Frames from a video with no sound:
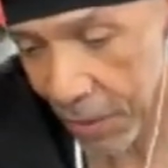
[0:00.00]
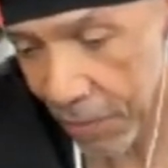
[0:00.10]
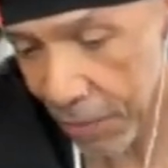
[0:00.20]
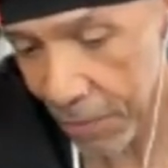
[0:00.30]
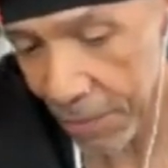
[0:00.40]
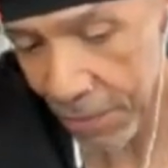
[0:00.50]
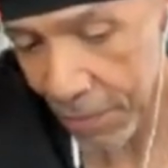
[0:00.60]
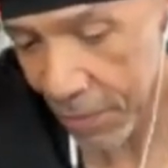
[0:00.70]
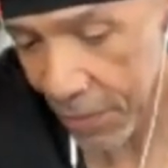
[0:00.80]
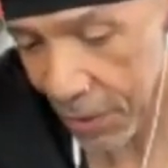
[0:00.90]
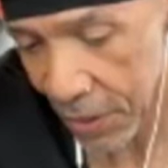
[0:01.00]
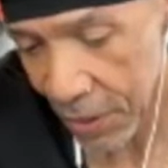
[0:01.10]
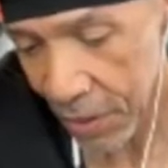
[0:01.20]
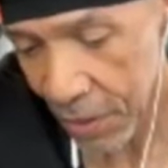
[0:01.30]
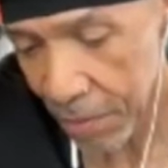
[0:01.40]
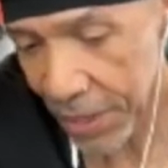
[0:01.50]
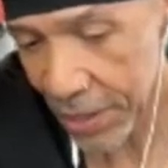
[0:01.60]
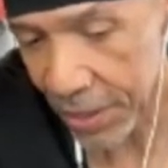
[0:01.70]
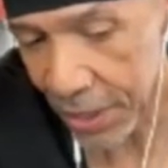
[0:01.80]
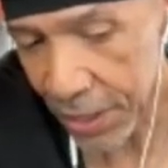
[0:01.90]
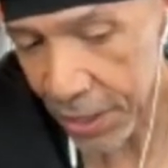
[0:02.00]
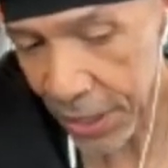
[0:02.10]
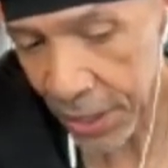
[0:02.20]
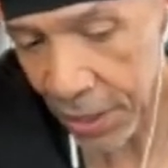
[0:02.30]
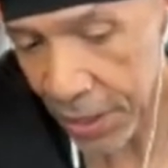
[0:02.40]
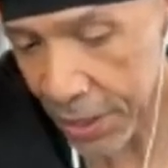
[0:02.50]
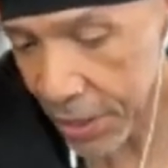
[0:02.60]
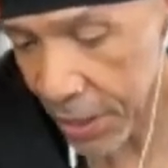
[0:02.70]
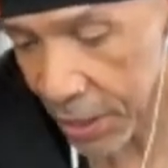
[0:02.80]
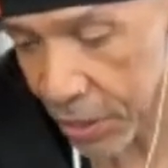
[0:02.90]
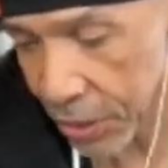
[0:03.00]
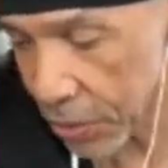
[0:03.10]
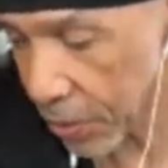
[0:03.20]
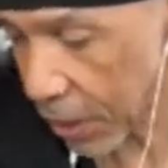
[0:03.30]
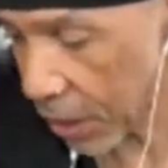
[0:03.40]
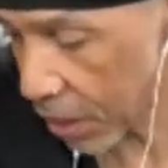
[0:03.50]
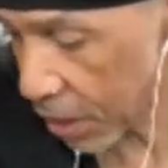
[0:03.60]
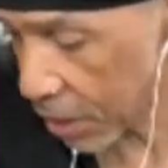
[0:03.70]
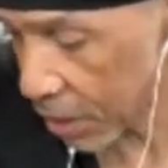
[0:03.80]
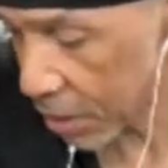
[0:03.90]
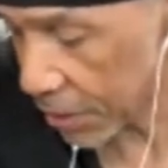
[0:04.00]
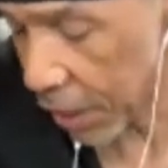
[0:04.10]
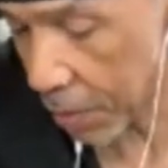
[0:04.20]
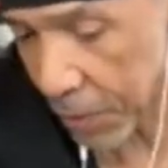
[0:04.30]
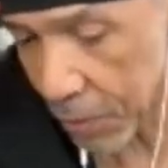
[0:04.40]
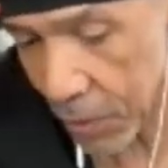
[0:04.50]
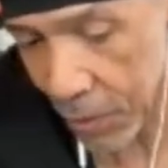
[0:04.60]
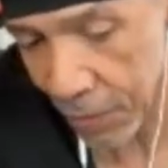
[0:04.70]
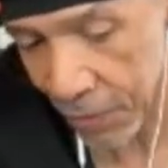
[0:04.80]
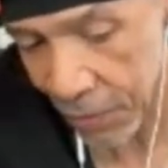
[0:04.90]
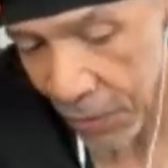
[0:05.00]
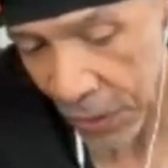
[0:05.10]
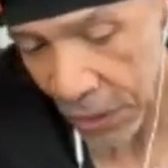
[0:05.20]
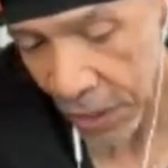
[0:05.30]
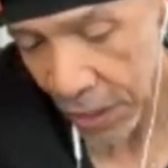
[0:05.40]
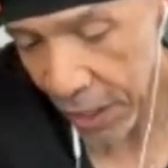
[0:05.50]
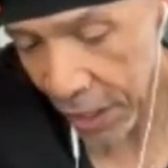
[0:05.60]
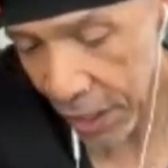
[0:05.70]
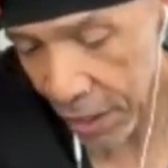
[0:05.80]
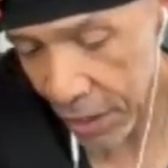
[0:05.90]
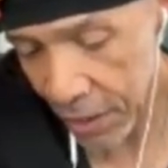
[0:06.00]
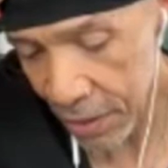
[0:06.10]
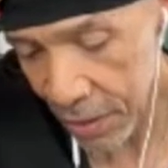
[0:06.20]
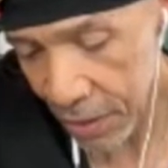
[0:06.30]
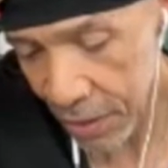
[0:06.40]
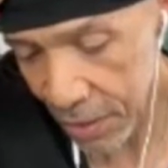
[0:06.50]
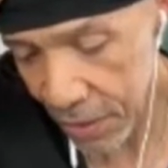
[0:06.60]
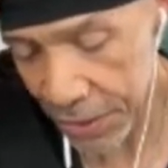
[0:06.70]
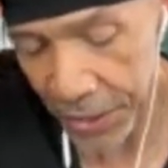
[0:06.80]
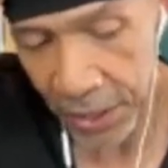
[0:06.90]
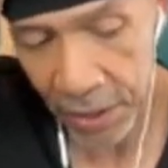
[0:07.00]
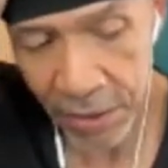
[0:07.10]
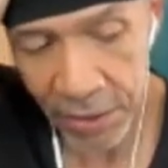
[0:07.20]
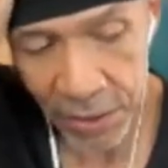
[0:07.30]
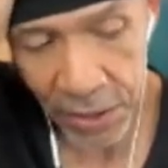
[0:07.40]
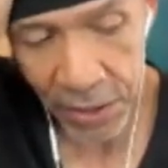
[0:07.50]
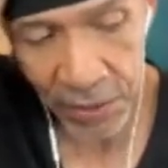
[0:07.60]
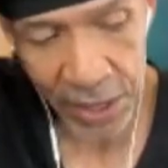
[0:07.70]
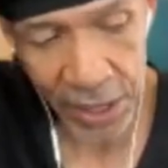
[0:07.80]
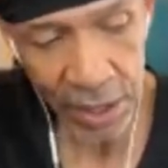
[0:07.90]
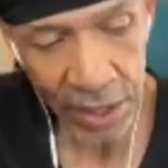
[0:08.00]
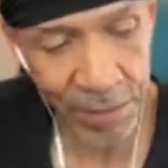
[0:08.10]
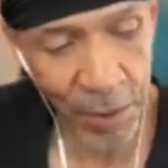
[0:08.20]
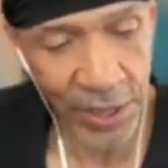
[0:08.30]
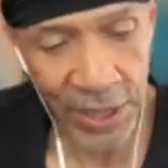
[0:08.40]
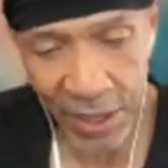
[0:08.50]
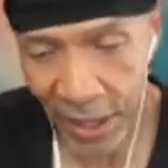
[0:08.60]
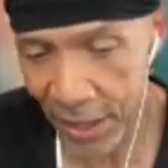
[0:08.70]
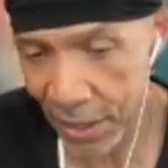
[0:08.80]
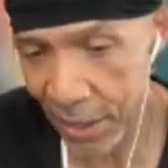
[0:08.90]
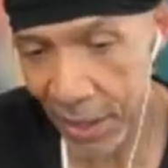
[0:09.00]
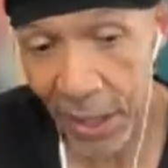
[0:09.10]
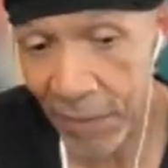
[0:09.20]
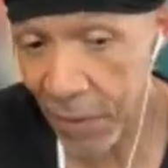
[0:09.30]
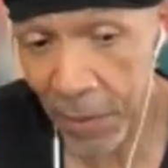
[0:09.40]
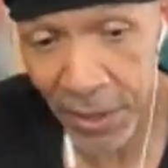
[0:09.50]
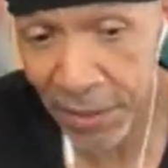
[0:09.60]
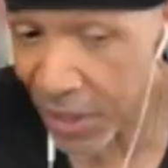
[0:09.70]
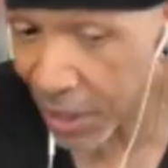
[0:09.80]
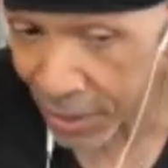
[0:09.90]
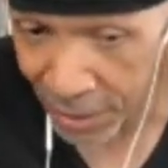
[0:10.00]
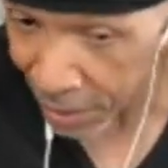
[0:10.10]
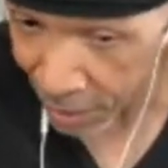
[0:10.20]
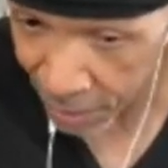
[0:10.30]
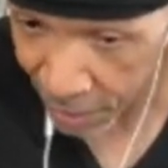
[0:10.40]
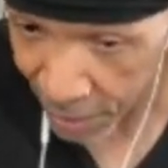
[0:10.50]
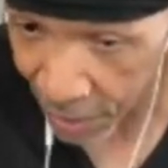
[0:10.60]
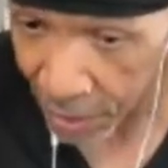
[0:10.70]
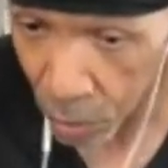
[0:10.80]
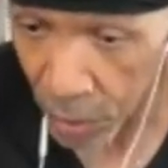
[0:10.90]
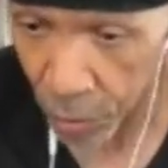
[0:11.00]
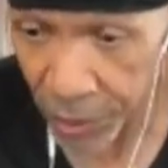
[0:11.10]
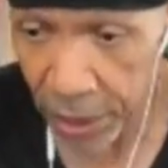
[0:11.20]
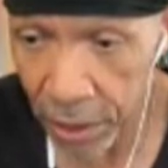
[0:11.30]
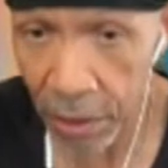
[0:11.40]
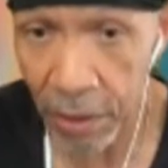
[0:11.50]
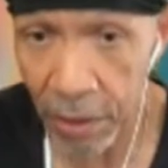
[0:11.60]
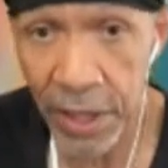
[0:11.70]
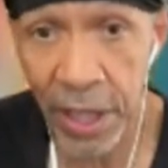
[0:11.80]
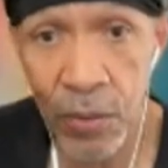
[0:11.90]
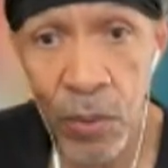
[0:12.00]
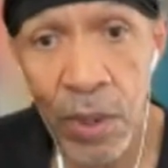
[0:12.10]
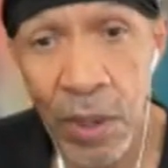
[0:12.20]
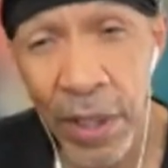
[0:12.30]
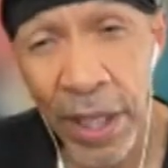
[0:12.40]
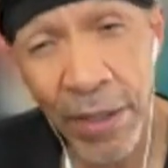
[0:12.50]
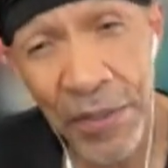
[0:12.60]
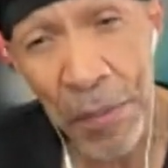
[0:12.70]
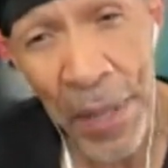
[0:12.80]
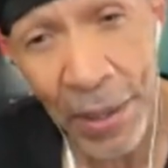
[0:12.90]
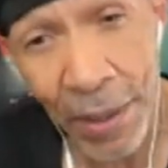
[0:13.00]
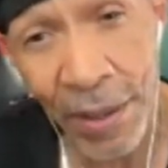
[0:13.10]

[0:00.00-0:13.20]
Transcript: From being 16, listening to Steppenwolf and the singers going, "I like smoking lightning, heavy metal thunder." When we heard that word, heavy metal,